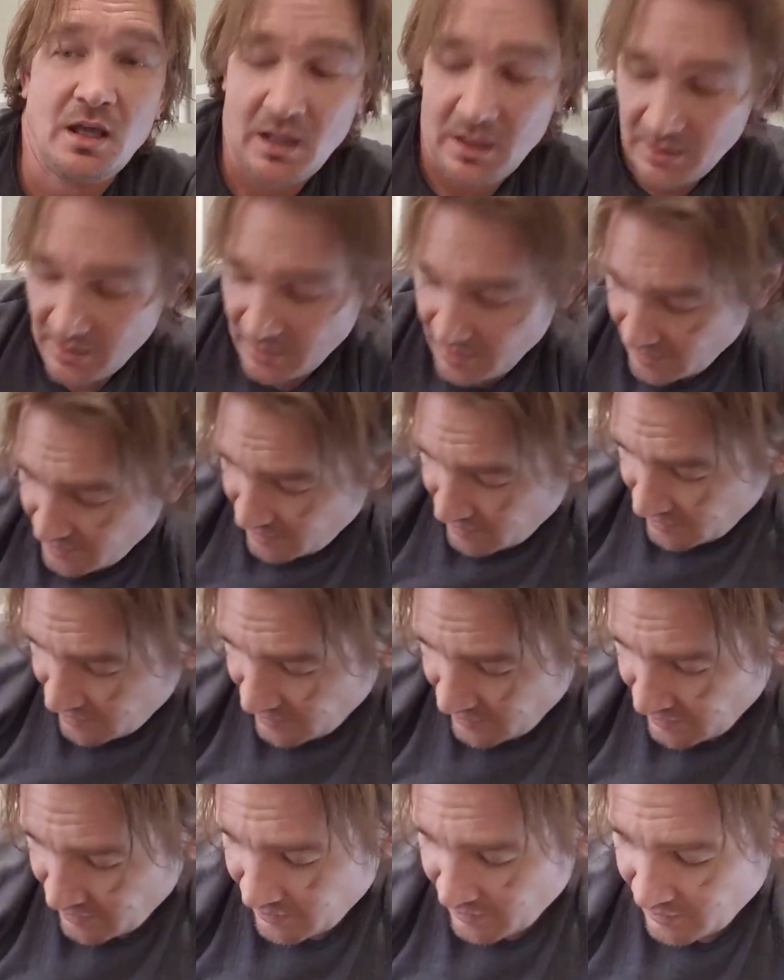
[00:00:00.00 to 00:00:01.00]
And
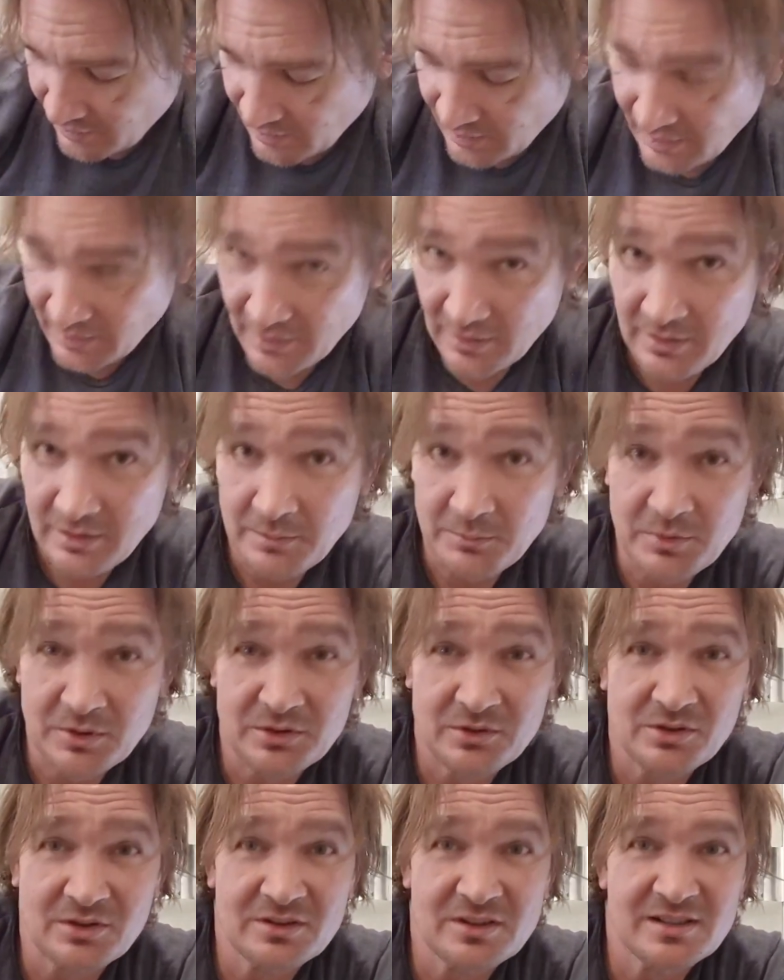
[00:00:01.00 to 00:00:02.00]
then I'm gonna
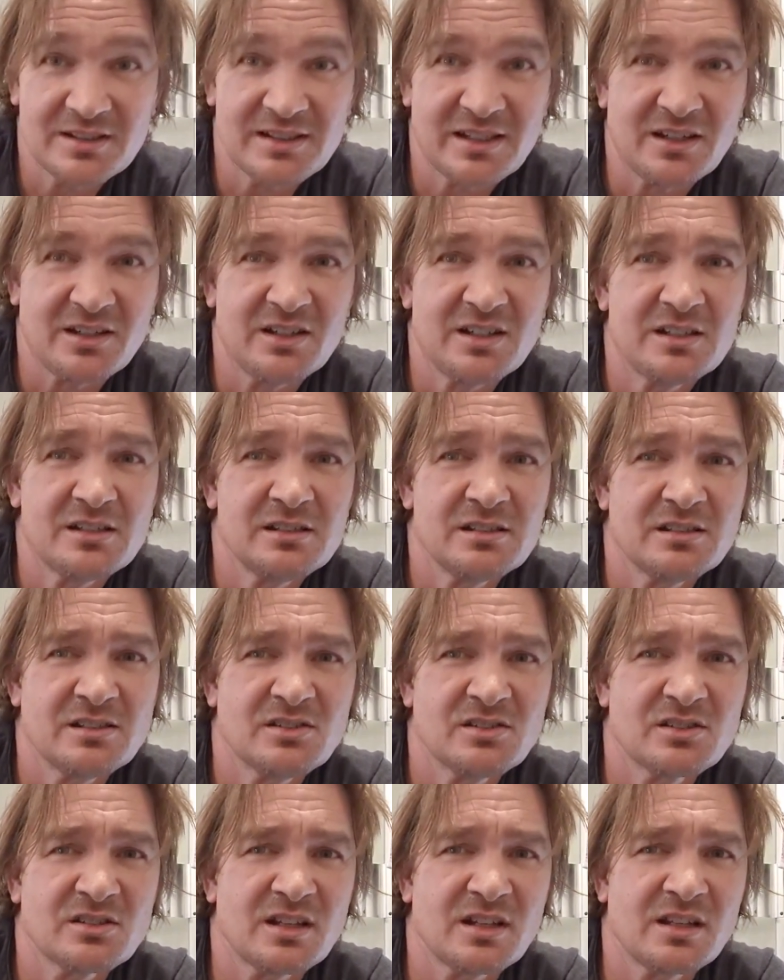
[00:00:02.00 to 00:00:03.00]
turn this thing on
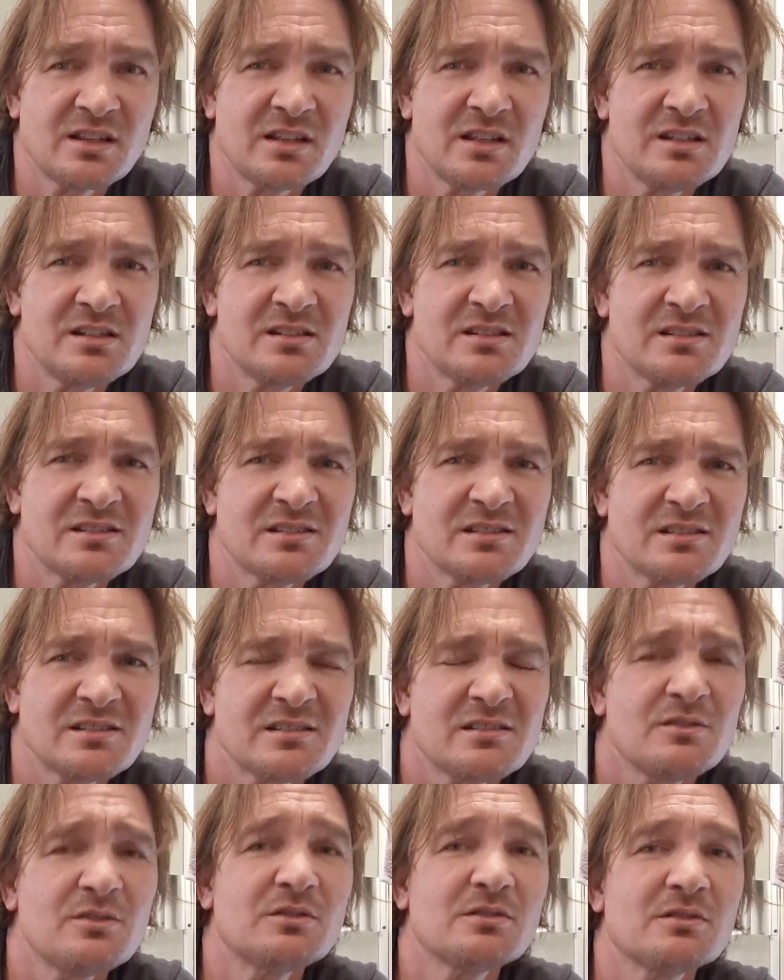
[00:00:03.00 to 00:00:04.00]
slightly.
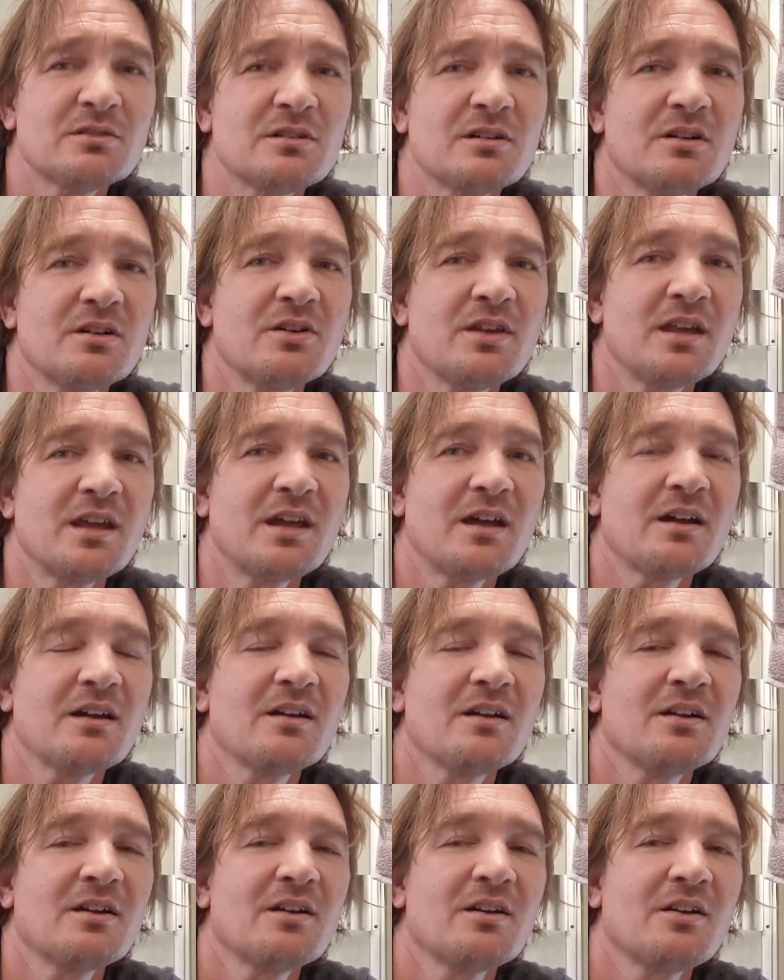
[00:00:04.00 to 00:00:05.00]
Oh yeah.
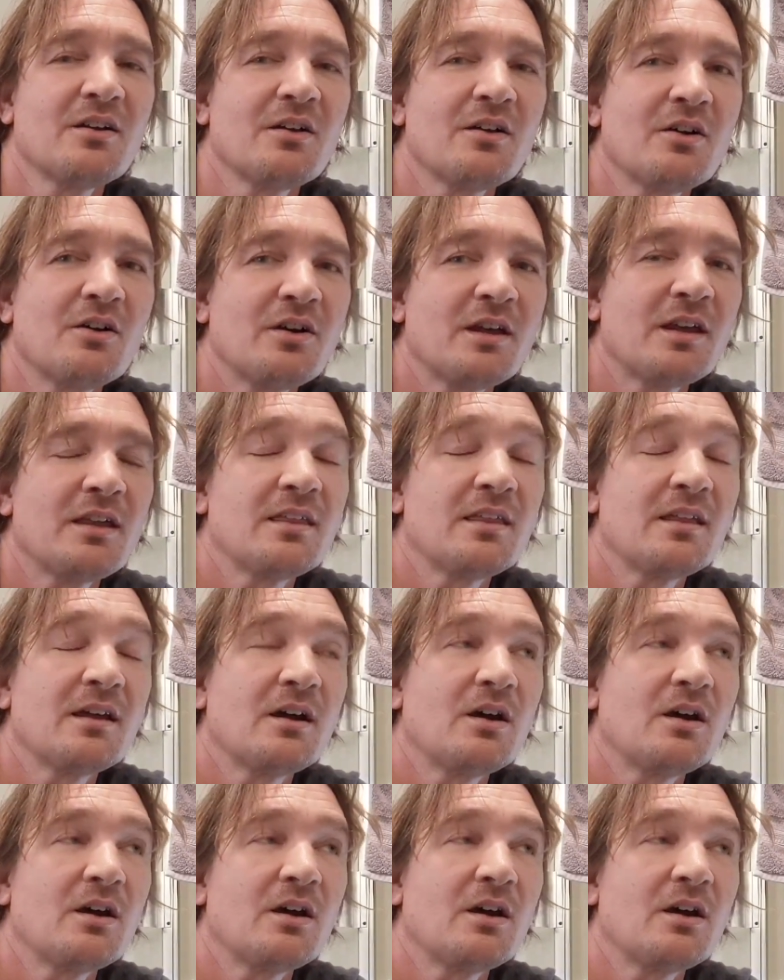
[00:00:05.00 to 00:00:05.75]
Okay.